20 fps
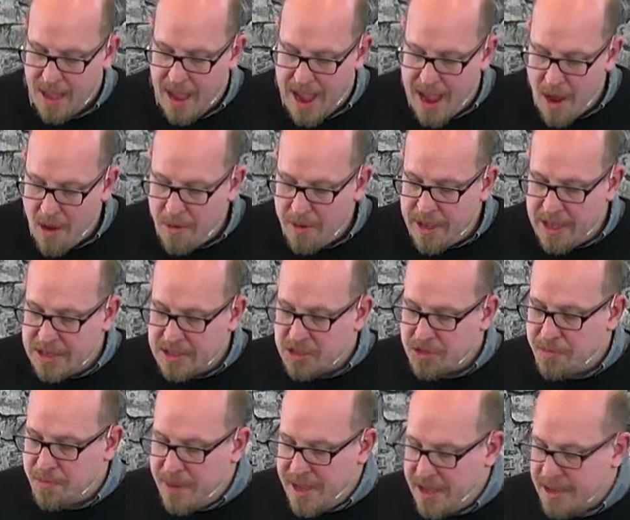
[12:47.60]
how he
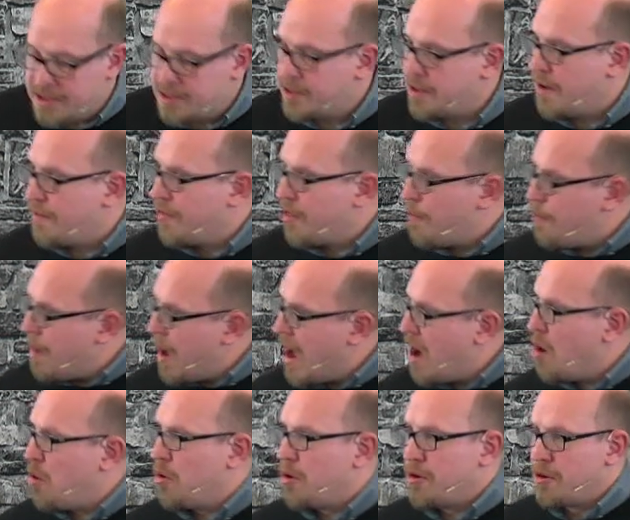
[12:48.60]
speaks of the
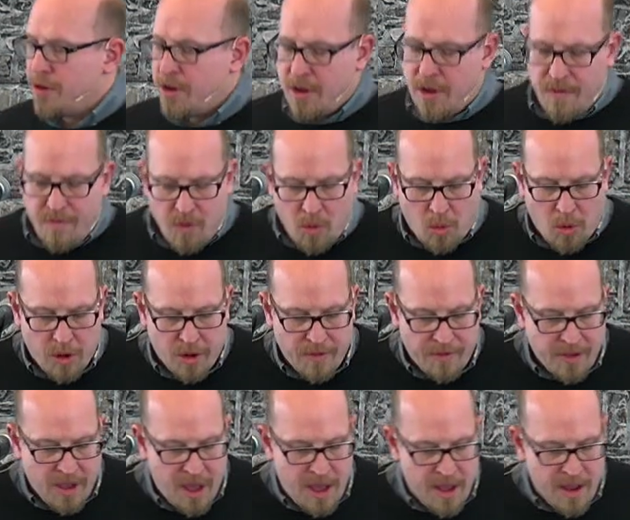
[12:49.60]
power of the Word
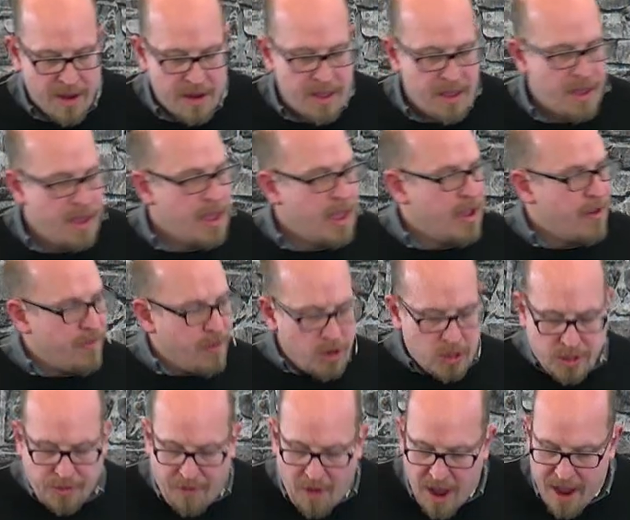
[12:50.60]
of God.
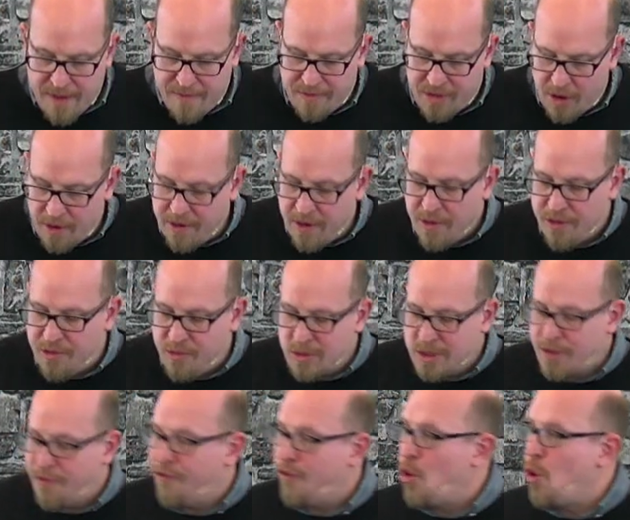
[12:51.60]
Verse 5 The earth
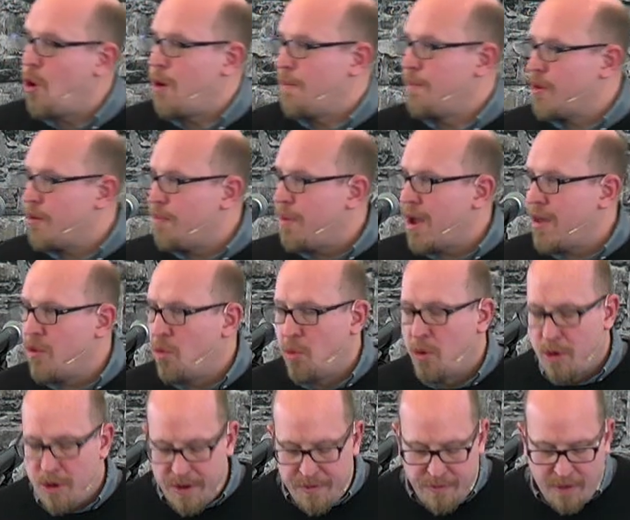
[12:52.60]
was formed by the
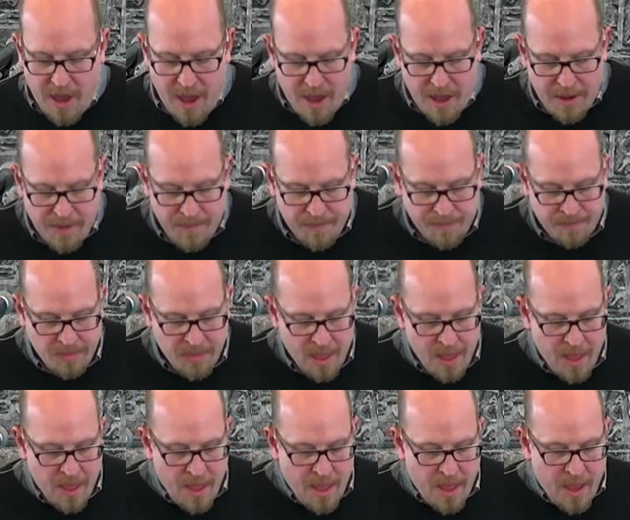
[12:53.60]
Word of God.
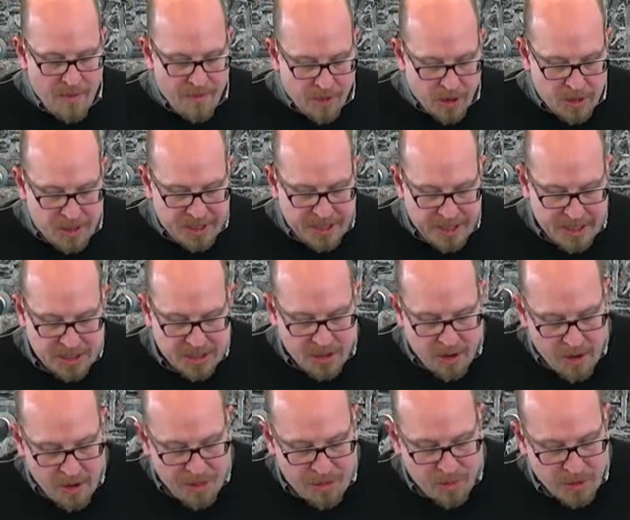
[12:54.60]
Verse 6
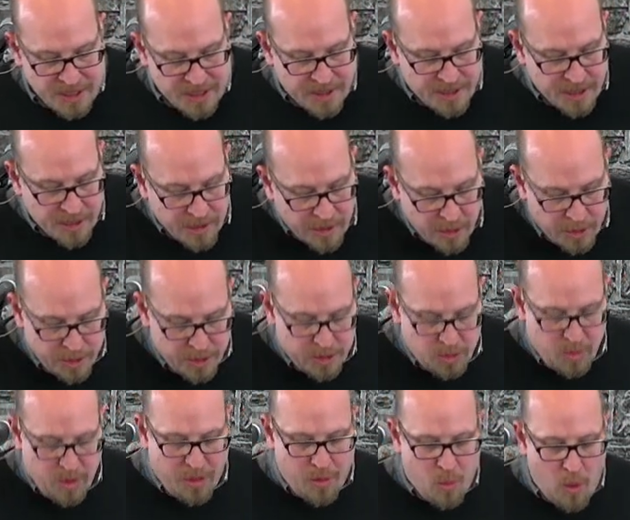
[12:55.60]
The earth was
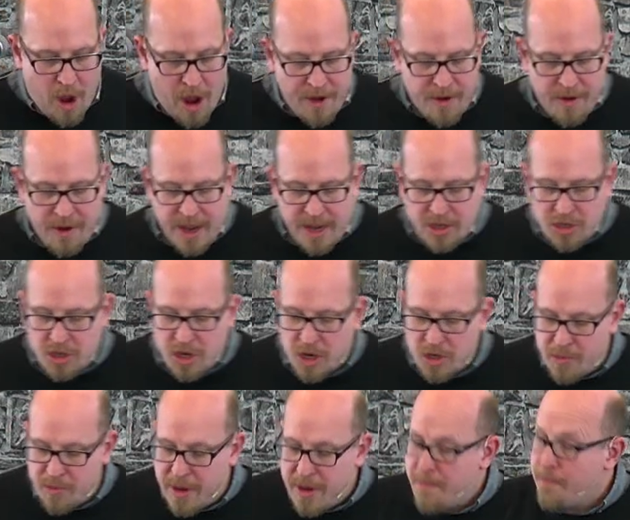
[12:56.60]
deluged with water in
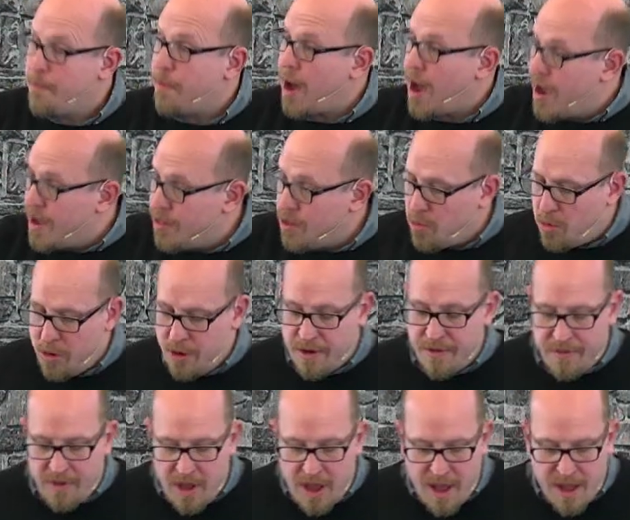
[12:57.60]
judgment by the Word
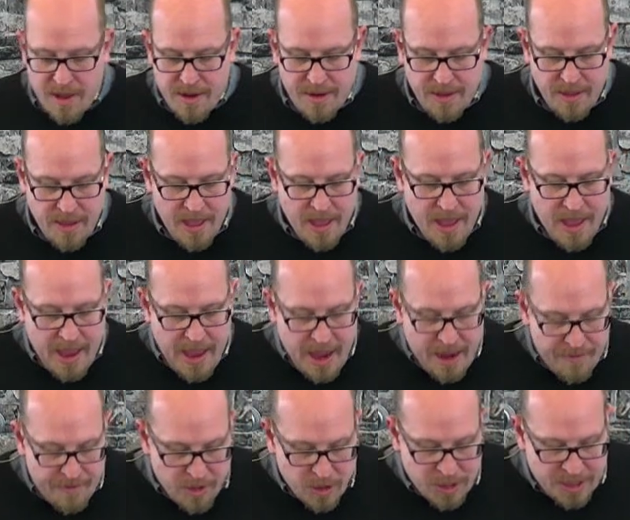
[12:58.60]
of God.
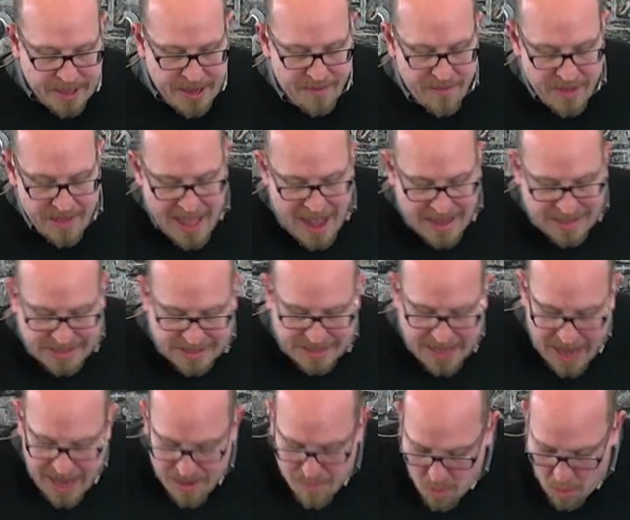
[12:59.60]
And verse 7 That
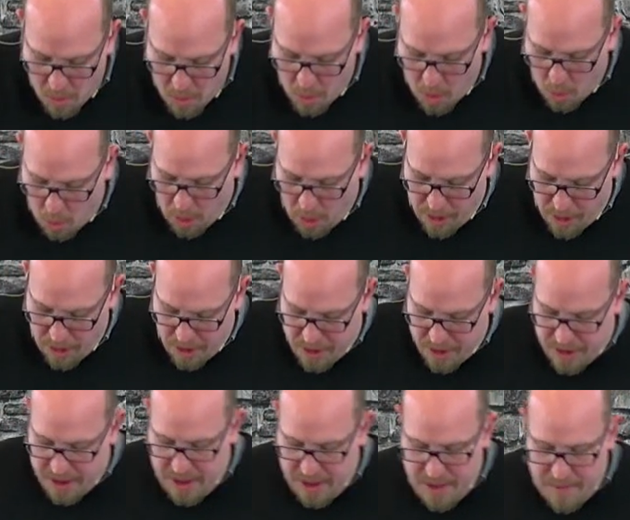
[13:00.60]
same
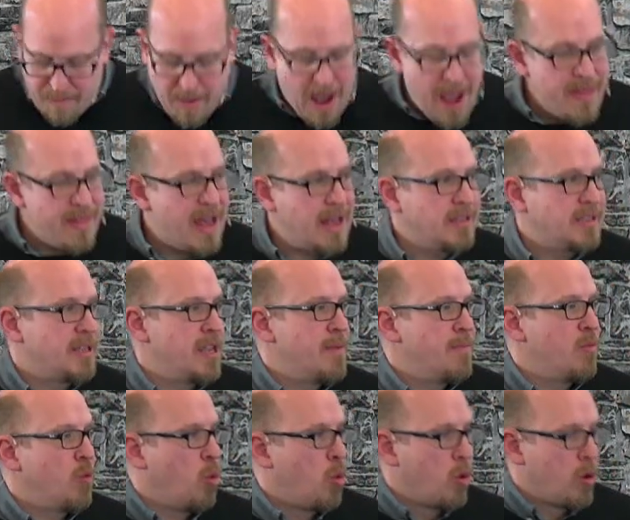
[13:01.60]
Word, by that
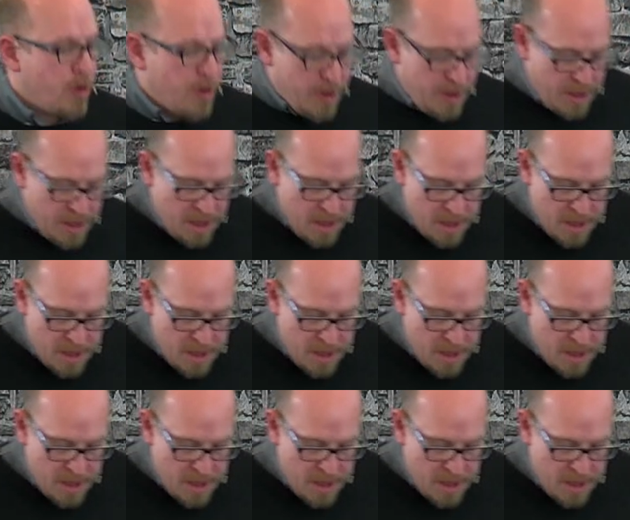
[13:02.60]
same Word,